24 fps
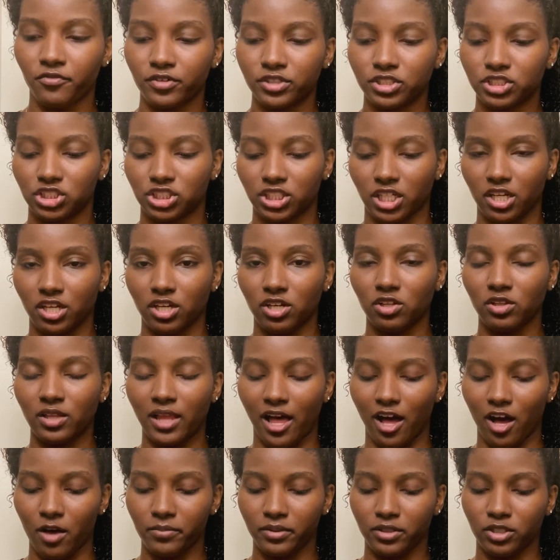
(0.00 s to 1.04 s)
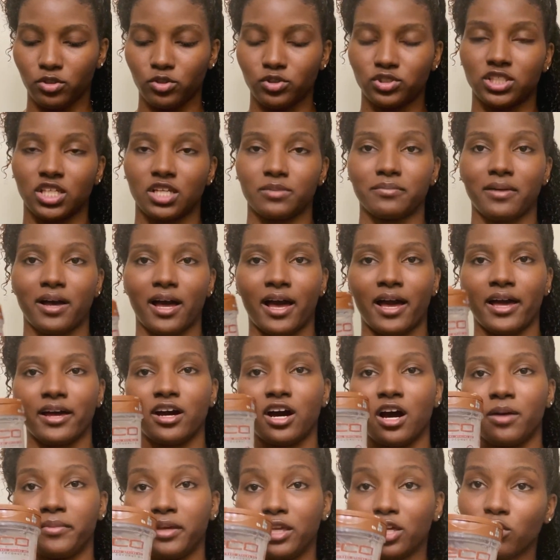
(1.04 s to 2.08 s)
For gel, I'll be using my
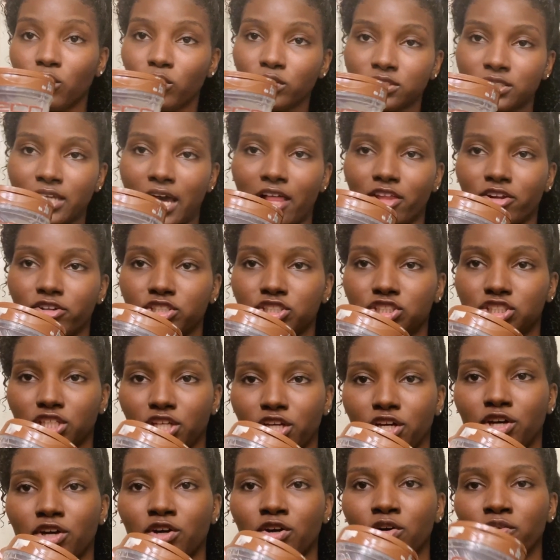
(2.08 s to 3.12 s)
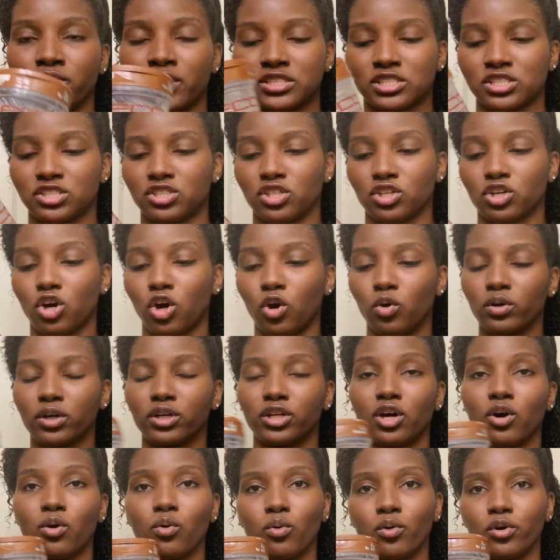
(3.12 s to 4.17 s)
Eco Styler gel. This is the
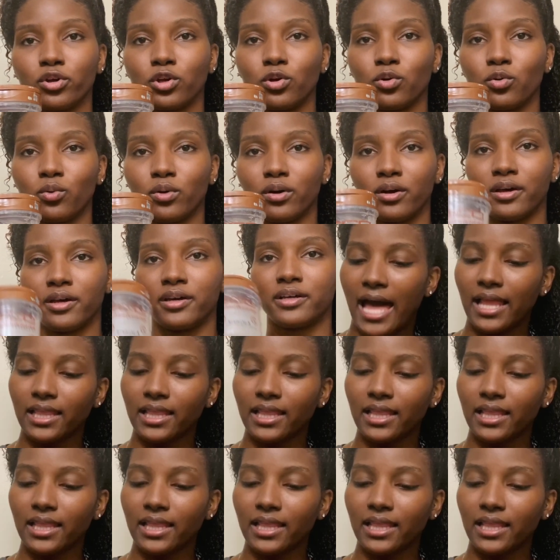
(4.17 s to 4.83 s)
coconut oil one.